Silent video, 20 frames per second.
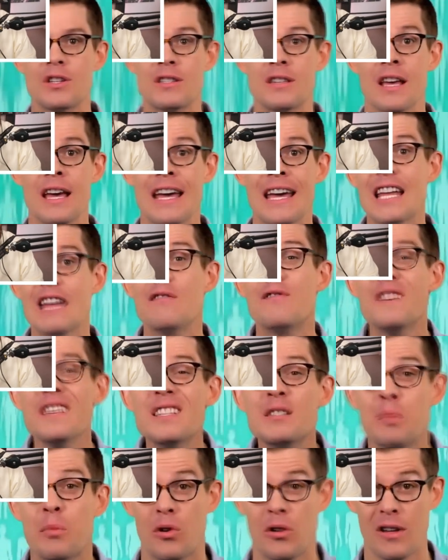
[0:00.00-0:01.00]
it's
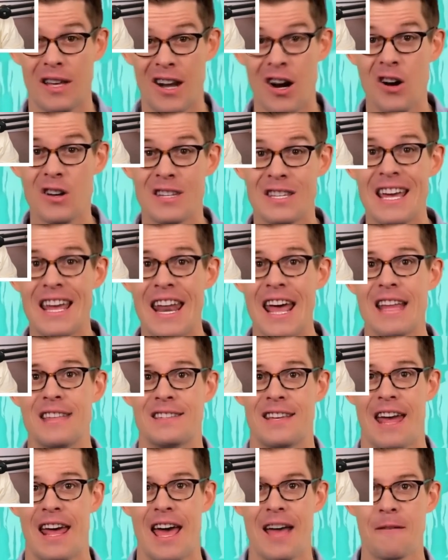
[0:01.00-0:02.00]
invisible in our DNA
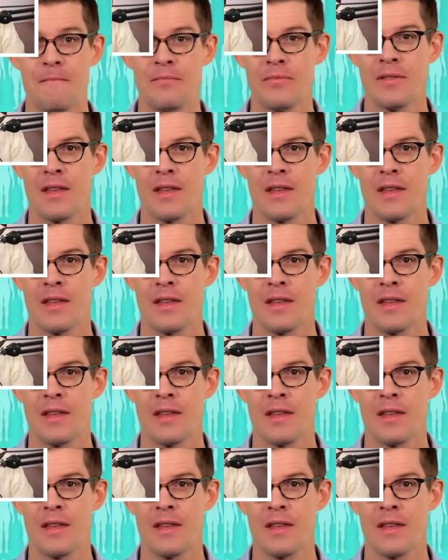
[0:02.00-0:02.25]
today.